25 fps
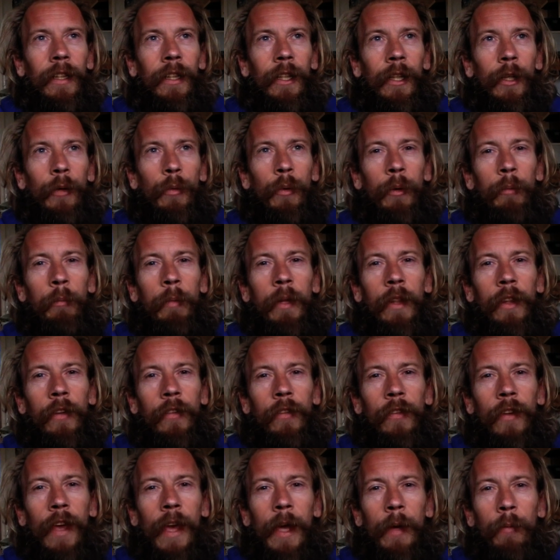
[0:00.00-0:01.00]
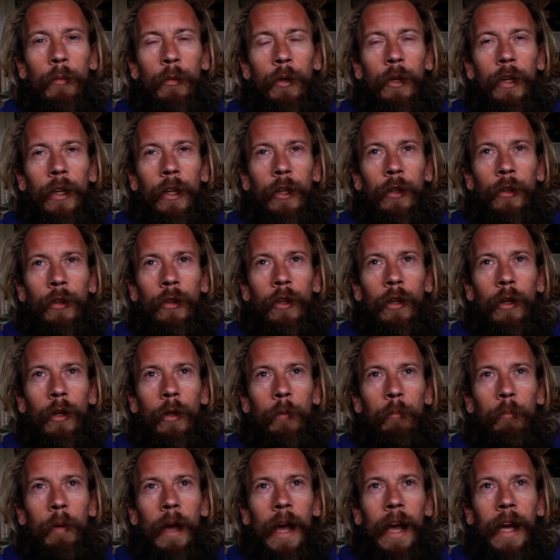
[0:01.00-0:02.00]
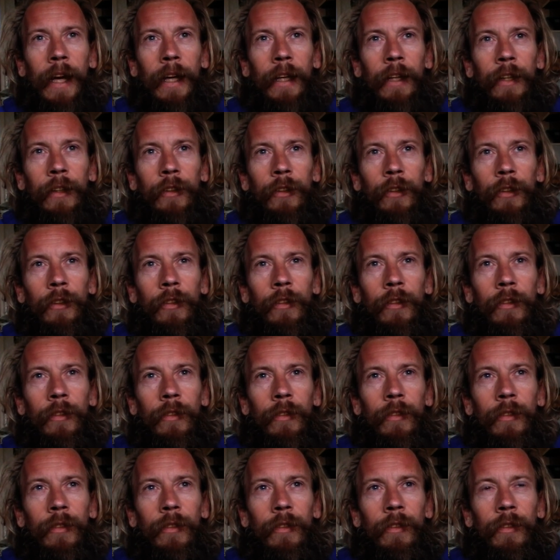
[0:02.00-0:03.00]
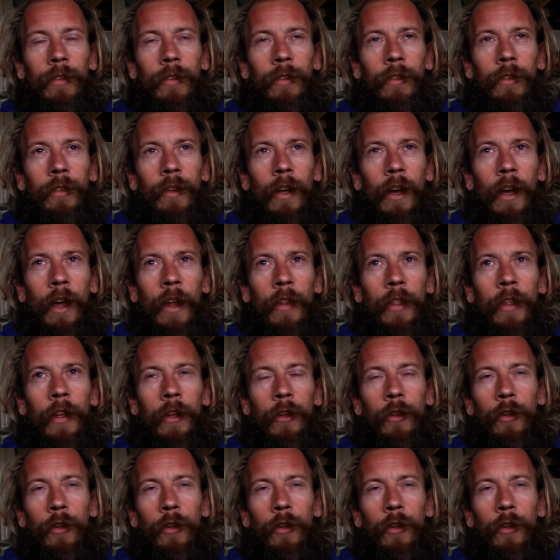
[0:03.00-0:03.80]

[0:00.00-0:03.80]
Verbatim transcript: It wouldn't be the same, would it? You'd look back and you'd, I think